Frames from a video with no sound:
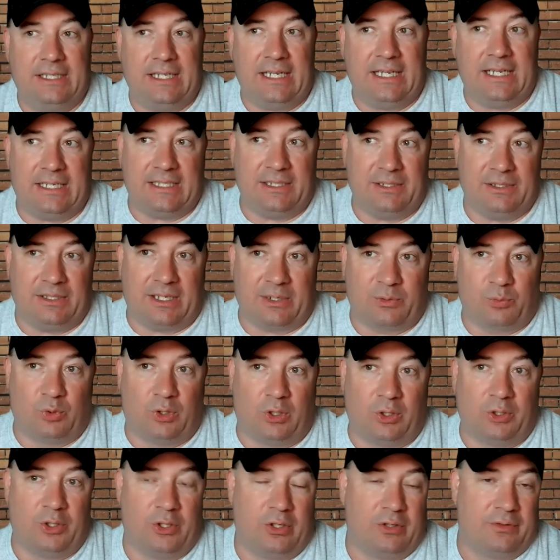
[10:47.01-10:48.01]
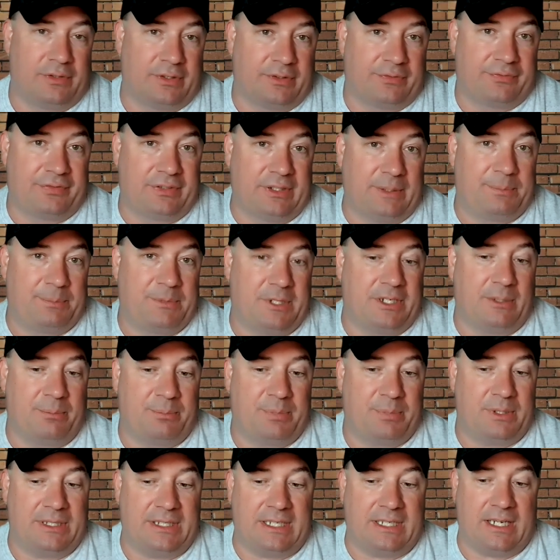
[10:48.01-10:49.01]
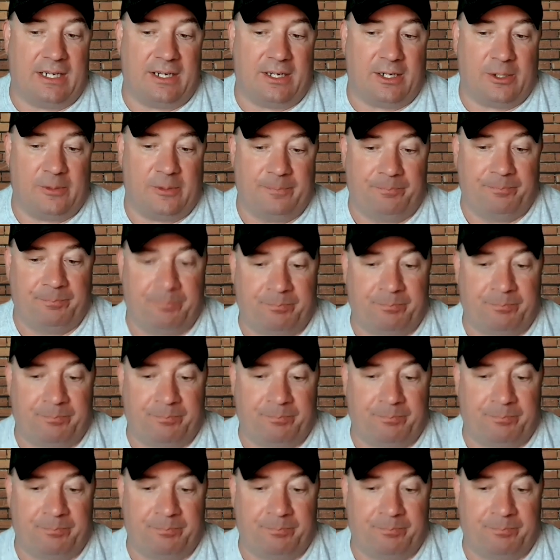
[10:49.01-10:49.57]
and he like rolled over, flipped it up in the air,